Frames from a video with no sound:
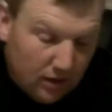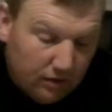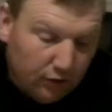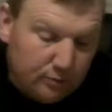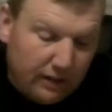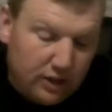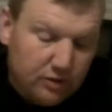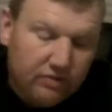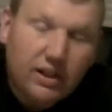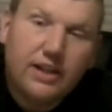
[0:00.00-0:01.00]
First match, we
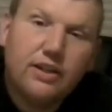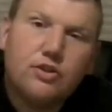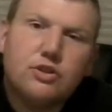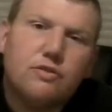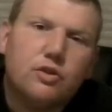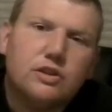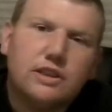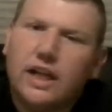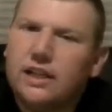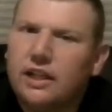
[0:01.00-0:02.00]
have Ty Dillinger versus
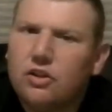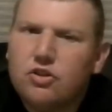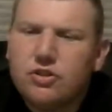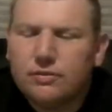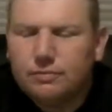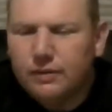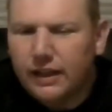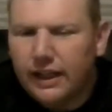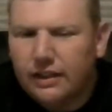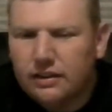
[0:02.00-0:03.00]
Aiden English.
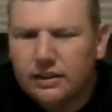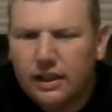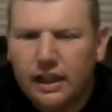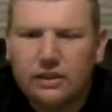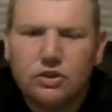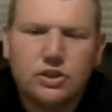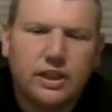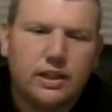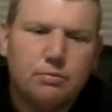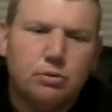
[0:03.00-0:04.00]
English
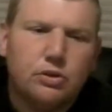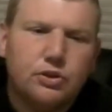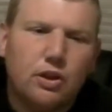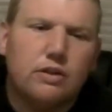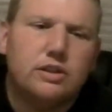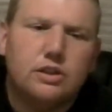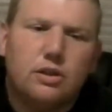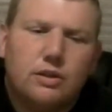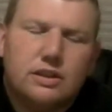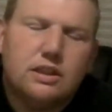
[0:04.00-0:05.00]
getting pushed on his
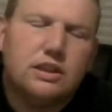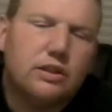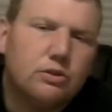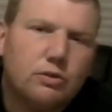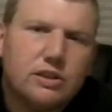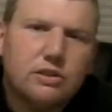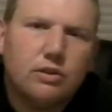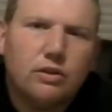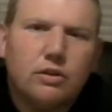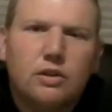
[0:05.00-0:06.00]
own as a singles
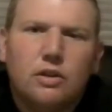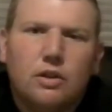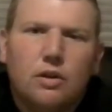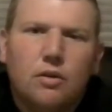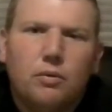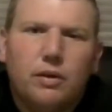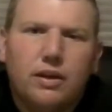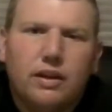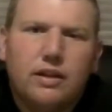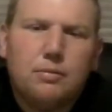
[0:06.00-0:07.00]
wrestler
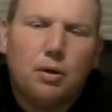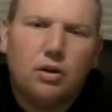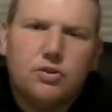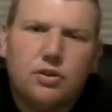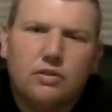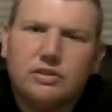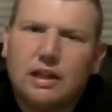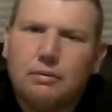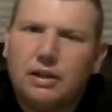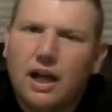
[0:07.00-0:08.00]
with the departure of
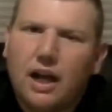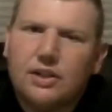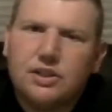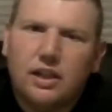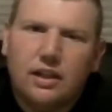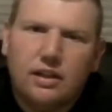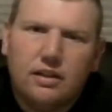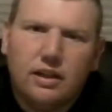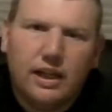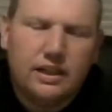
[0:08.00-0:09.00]
Simon Gotch and
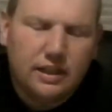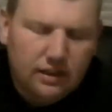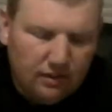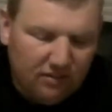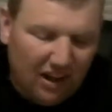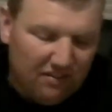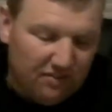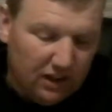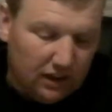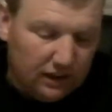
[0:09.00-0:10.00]
the ending to Von
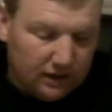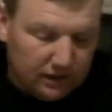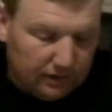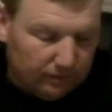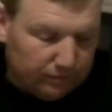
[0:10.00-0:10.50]
Bellens.